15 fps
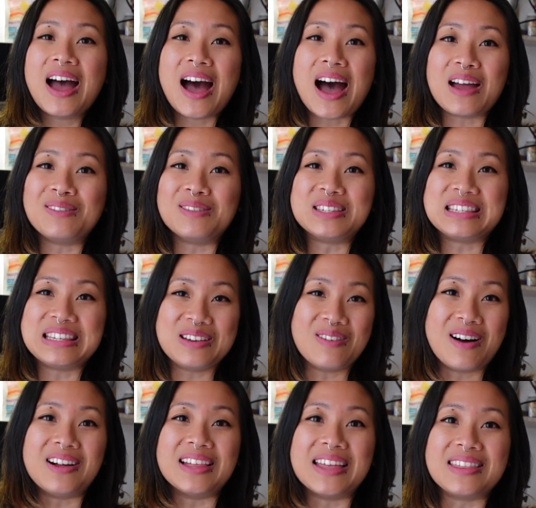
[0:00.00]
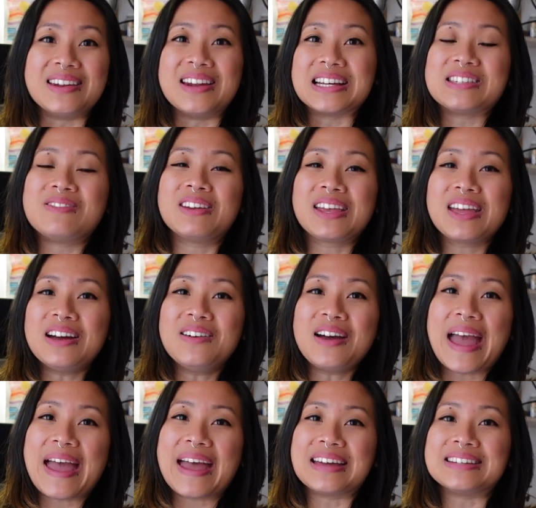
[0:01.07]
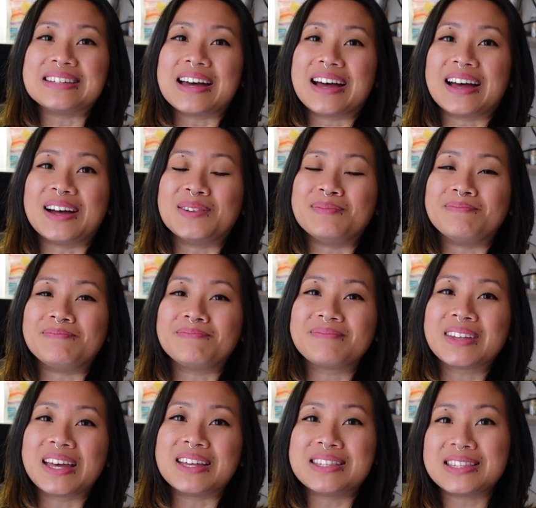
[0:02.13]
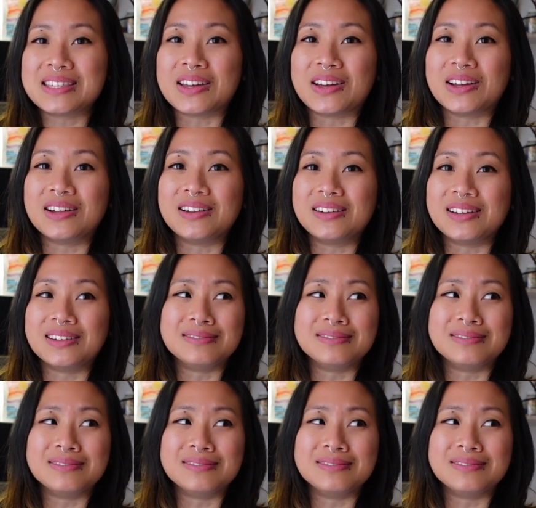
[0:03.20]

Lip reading: I will see you all in the next video, and until